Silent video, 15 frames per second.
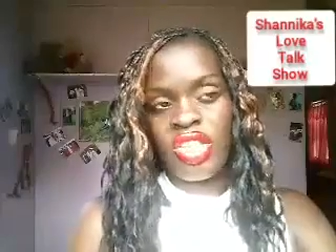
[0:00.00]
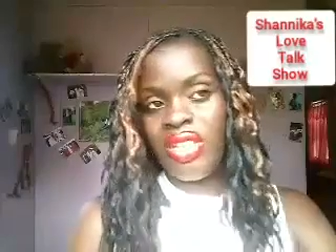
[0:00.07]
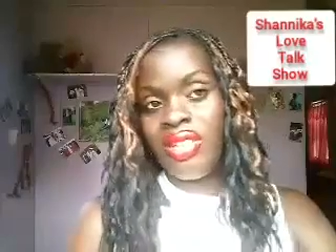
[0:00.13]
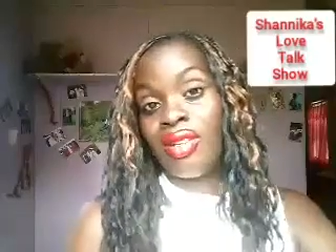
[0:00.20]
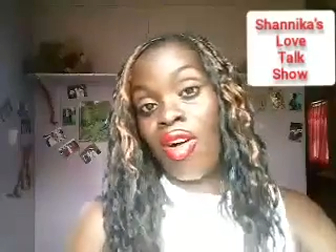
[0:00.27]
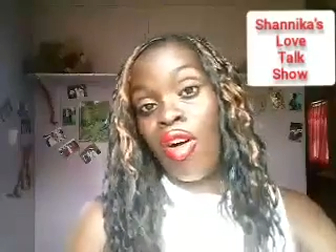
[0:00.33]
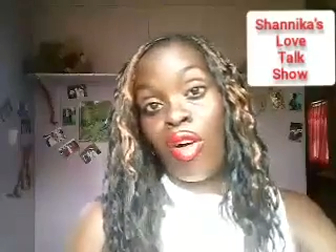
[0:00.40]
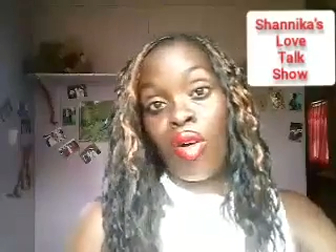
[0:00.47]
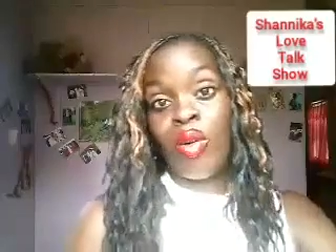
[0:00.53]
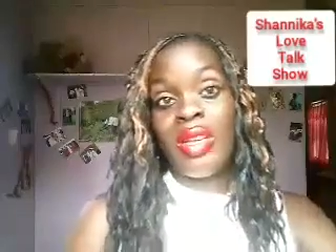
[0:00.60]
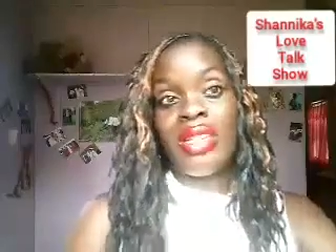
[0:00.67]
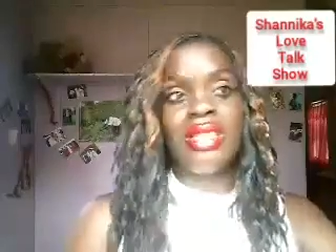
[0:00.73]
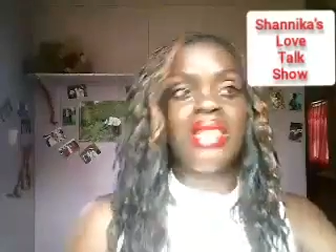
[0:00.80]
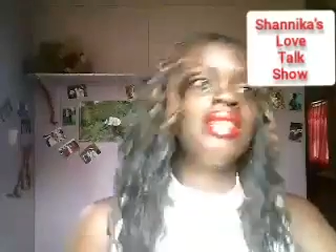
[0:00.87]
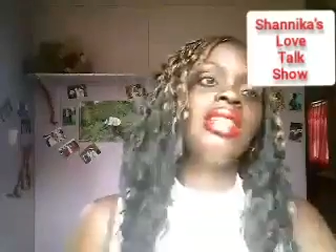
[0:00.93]
She's
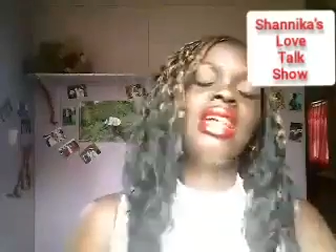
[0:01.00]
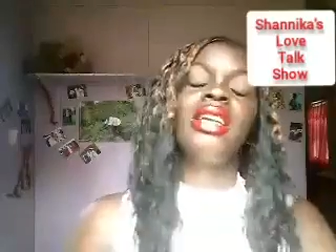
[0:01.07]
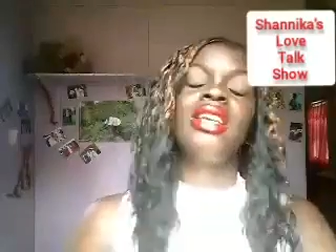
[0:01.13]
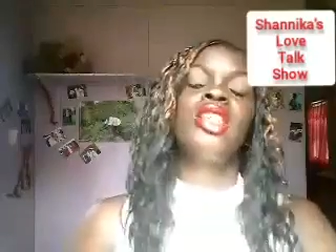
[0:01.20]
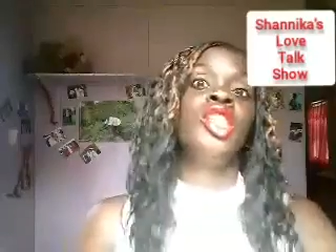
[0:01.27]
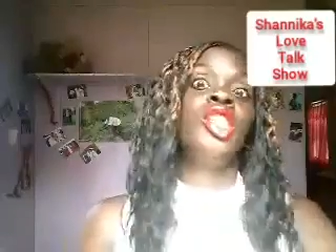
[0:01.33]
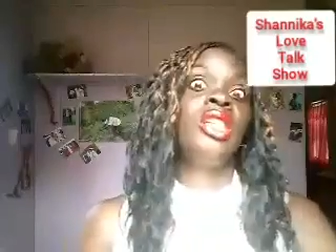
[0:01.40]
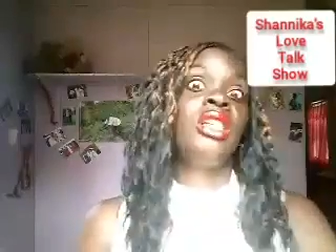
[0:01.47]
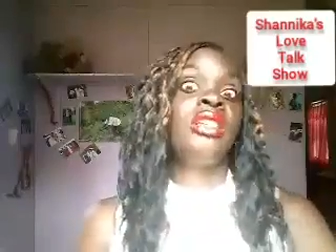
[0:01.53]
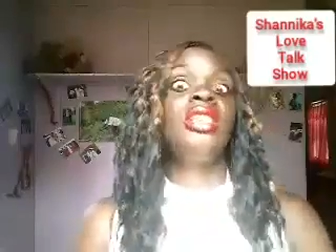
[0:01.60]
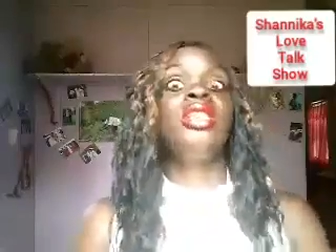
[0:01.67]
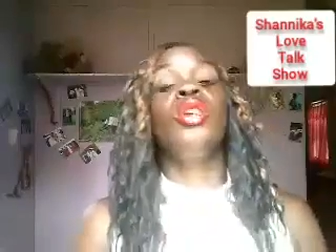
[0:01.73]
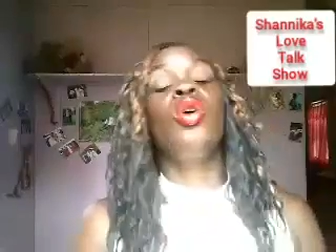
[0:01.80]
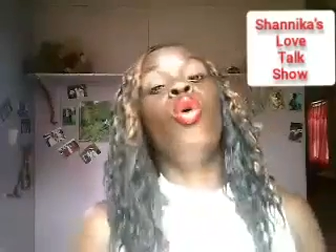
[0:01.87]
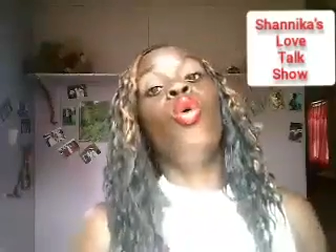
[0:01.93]
always, it's like she's
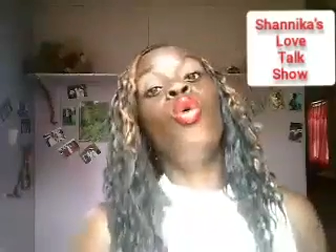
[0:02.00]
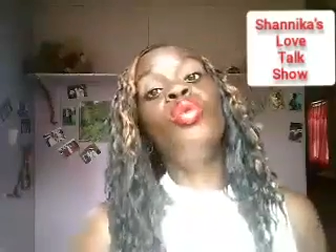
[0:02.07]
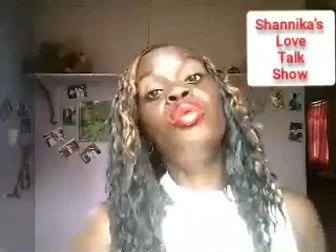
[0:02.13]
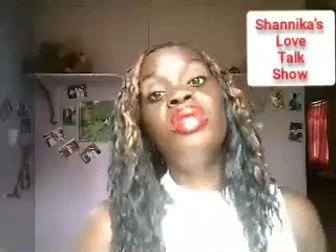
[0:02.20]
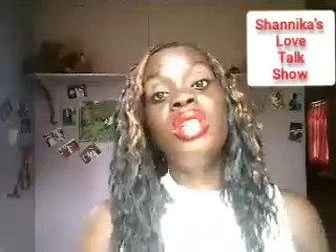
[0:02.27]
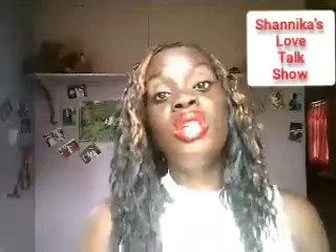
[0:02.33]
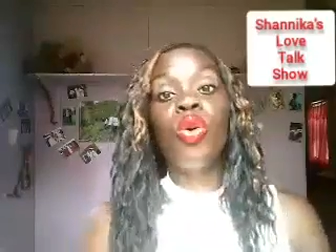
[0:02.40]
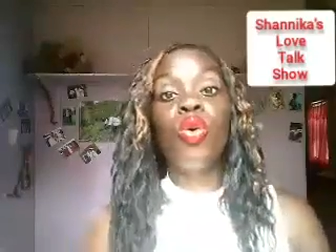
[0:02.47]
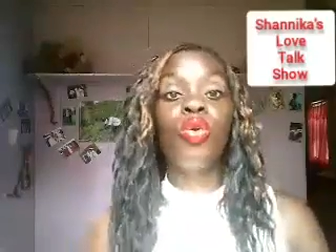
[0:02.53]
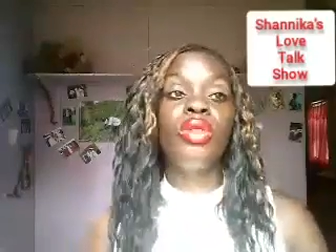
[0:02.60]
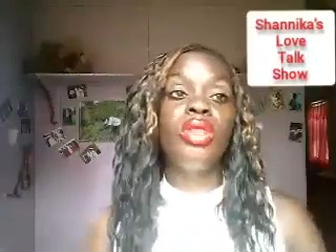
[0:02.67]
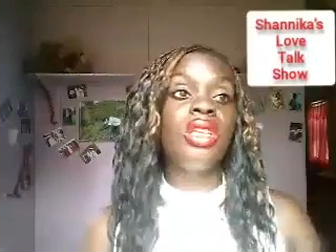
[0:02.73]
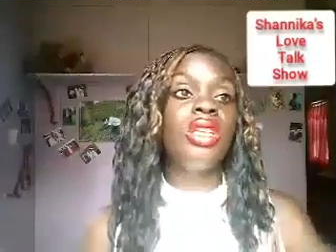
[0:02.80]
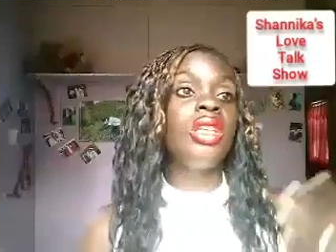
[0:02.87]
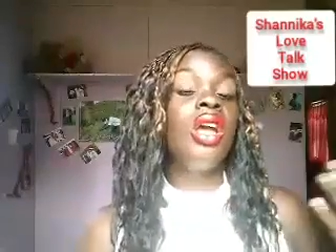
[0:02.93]
the only,
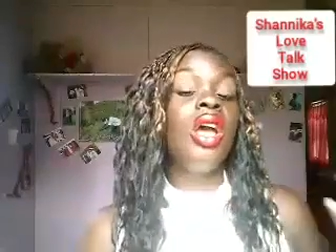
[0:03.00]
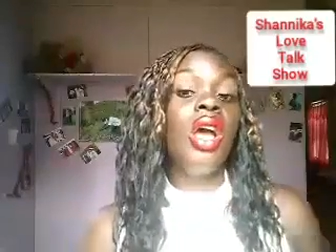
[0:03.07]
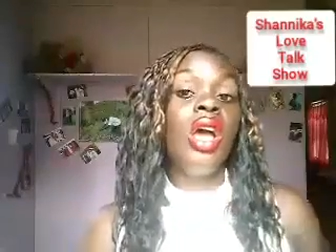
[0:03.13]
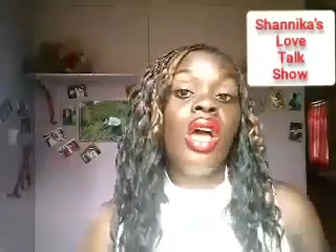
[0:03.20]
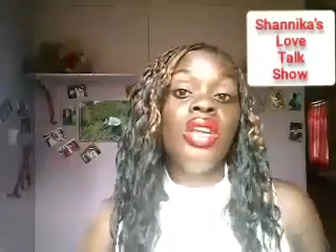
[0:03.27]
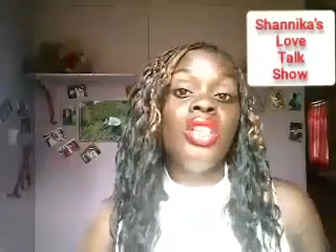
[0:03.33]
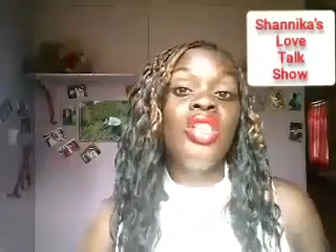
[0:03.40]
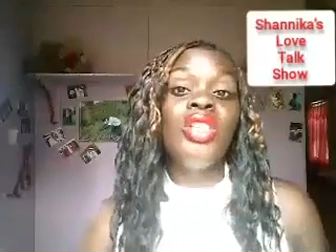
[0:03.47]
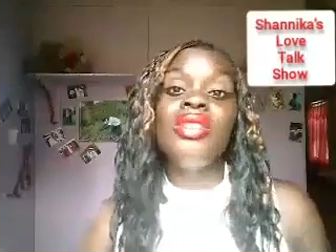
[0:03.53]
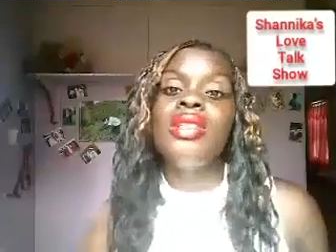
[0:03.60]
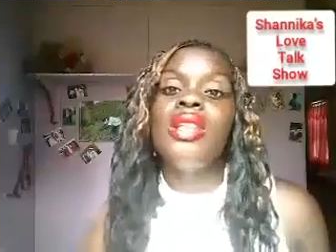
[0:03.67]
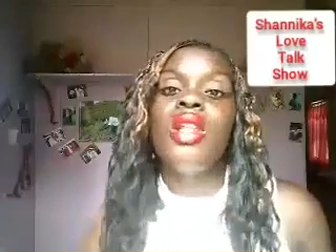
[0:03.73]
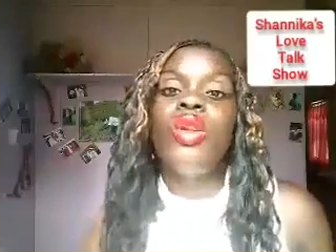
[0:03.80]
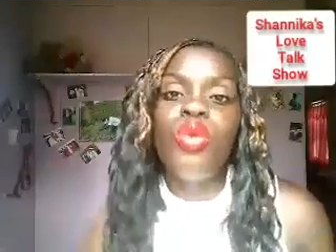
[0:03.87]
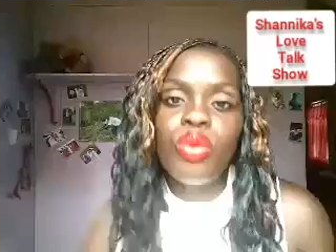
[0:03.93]
only, she's
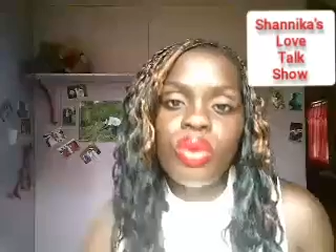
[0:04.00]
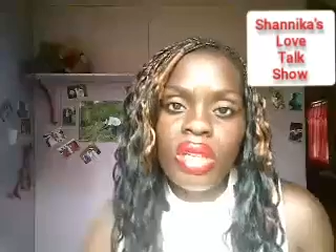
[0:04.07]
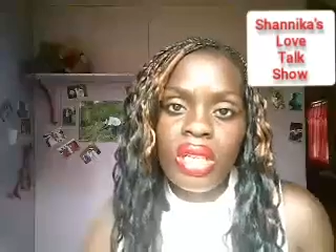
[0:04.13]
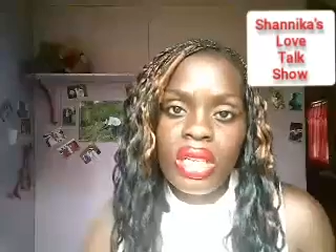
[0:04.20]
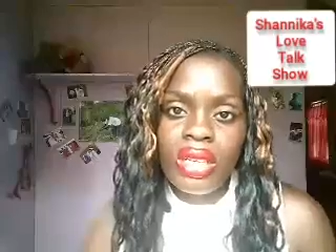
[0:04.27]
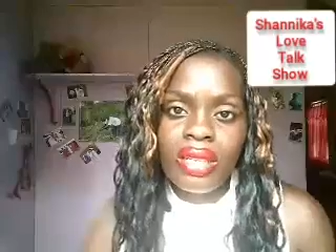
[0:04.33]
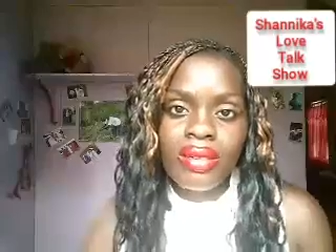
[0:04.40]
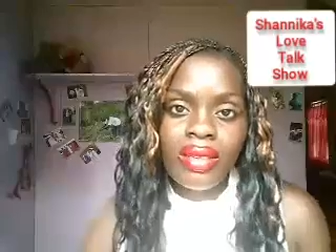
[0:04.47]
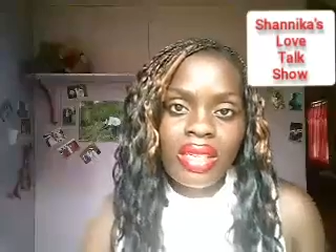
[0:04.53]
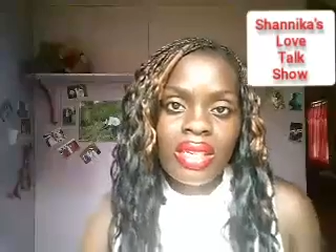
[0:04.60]
lonely.